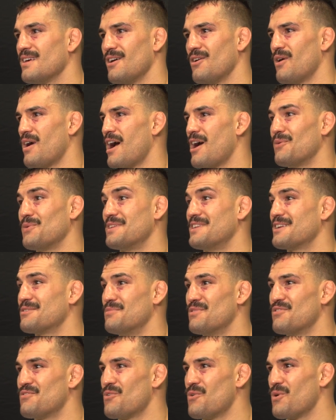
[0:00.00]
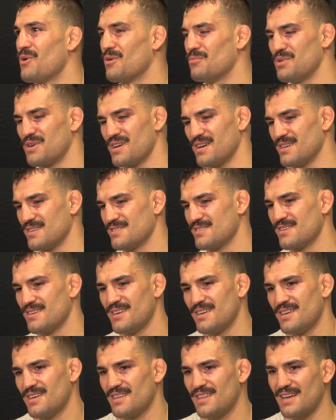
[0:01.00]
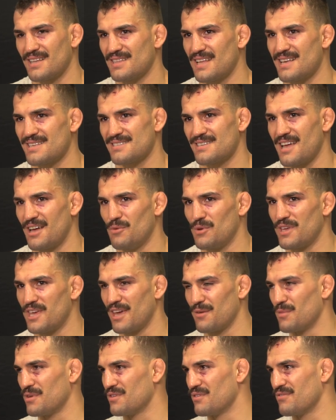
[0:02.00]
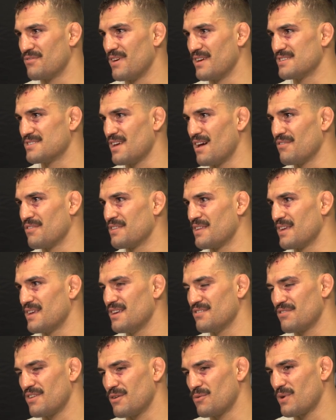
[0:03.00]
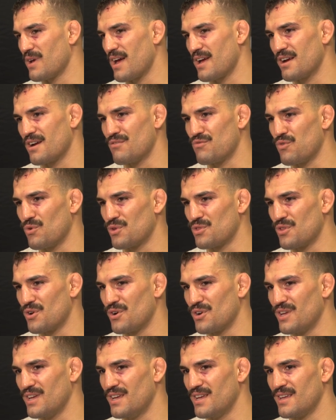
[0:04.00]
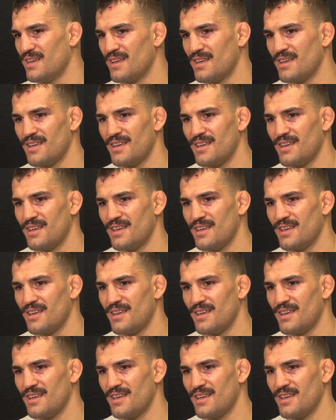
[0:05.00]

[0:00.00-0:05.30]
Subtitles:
or how we did it before, because like last night, we came in to face off in the evening, we got here at 4:30,